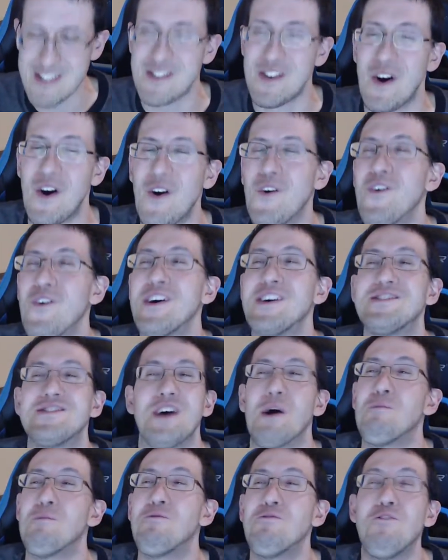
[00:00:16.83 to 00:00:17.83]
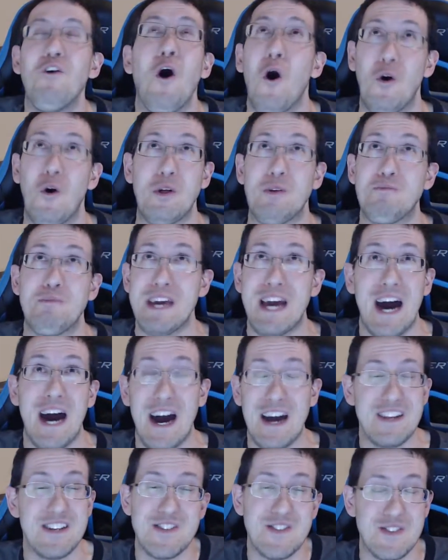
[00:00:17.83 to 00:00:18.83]
always, I'm falling
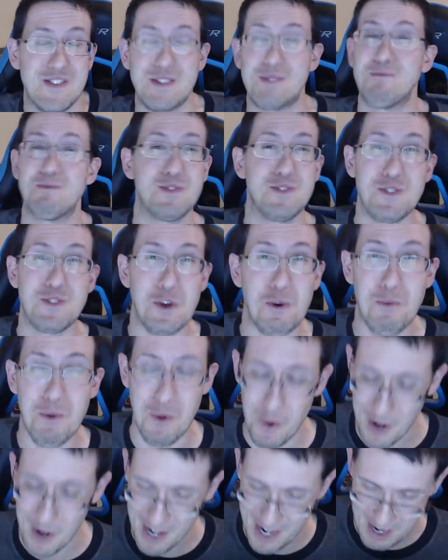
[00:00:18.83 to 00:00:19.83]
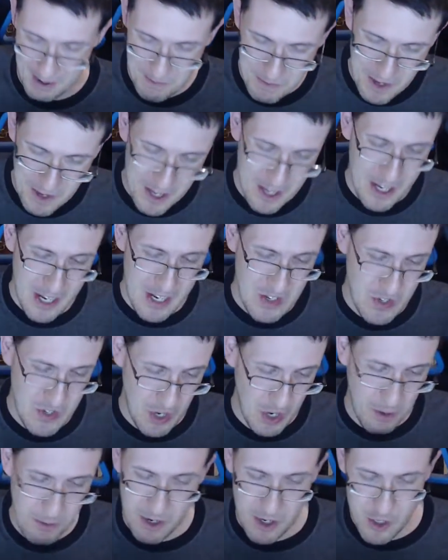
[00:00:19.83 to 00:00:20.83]
behind in some stupid way,
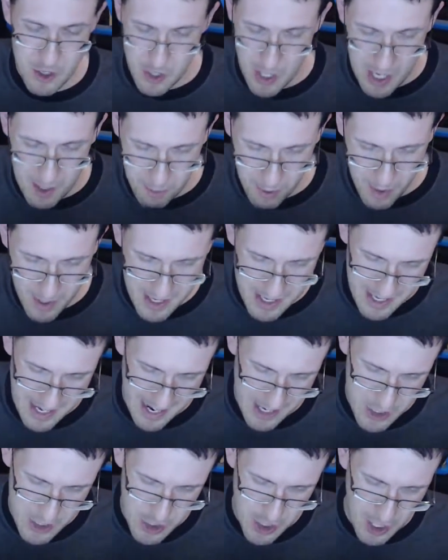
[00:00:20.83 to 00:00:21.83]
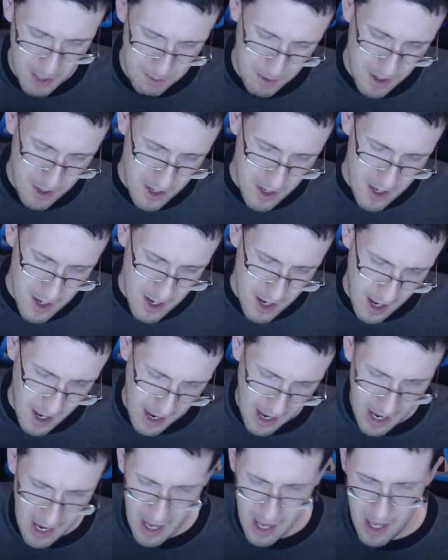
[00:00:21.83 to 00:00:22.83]
so I'm gonna try to play catch up.
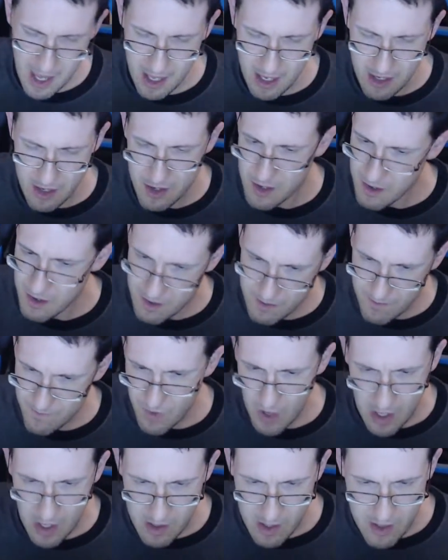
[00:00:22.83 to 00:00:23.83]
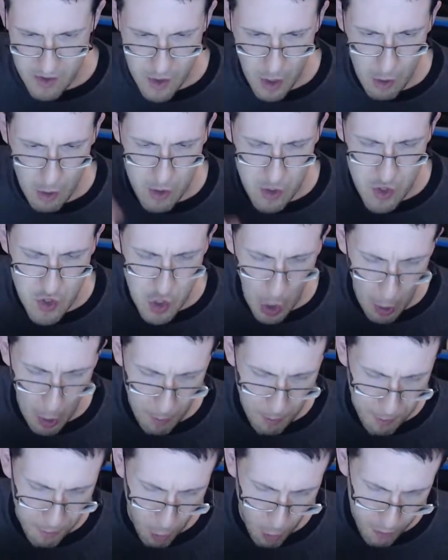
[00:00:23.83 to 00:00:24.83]
And let's go to Psalm
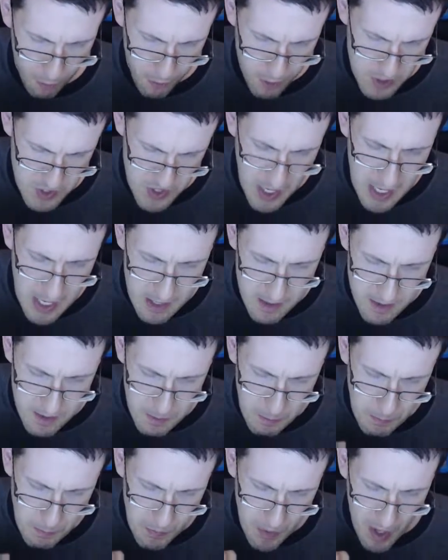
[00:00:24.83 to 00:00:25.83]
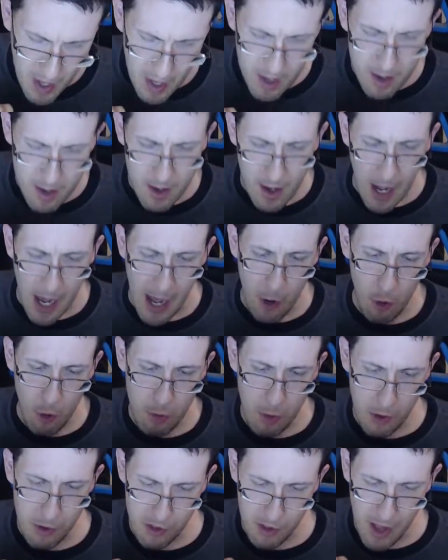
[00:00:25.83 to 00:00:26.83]
4, verse 8. I will
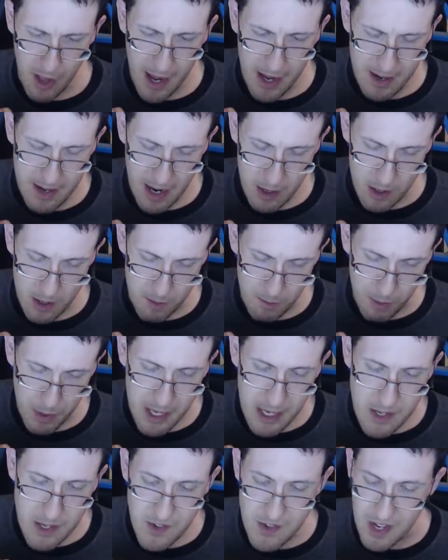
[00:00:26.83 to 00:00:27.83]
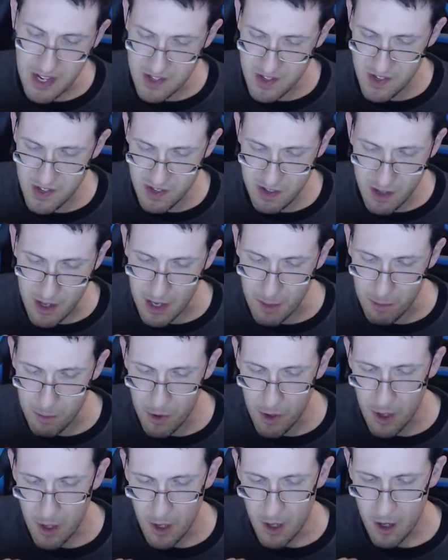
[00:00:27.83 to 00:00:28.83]
both lie down in peace and sleep
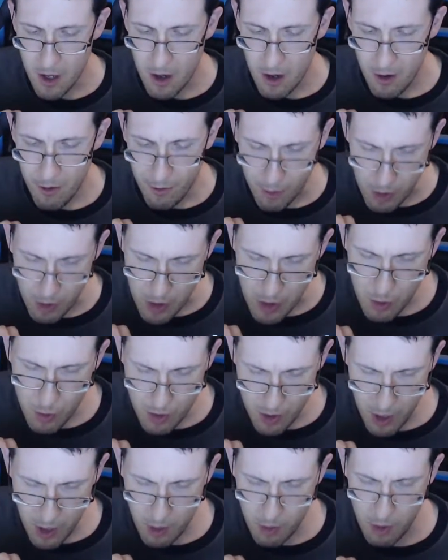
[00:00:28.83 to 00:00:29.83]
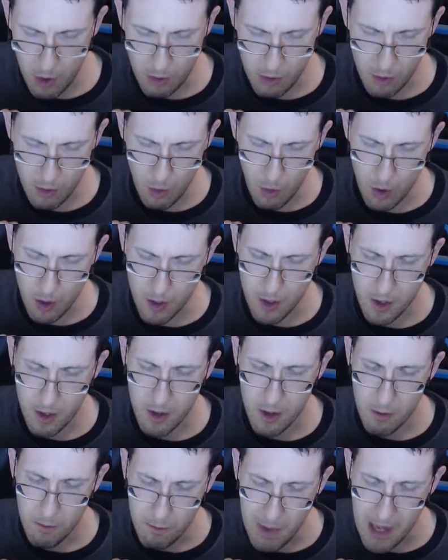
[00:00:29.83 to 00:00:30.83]
for you alone, O Lord,
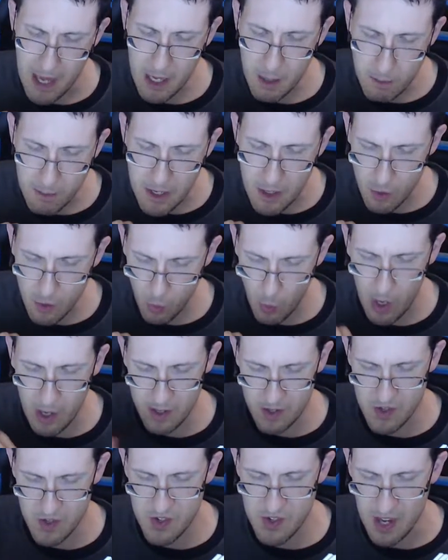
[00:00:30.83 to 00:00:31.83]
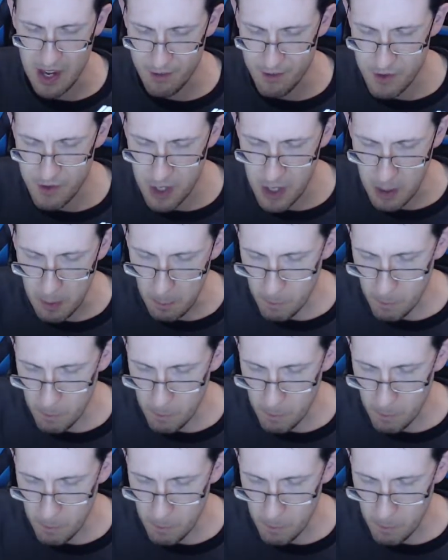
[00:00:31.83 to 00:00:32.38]
make me dwell in safety.